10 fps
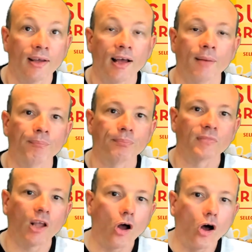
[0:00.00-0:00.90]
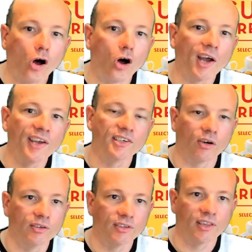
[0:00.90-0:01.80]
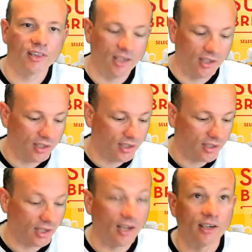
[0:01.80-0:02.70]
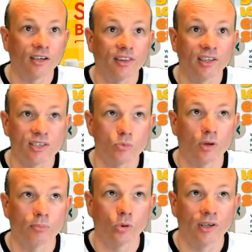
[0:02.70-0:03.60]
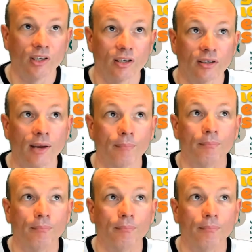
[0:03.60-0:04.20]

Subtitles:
I don't think, and I think there's one more here. Yeah,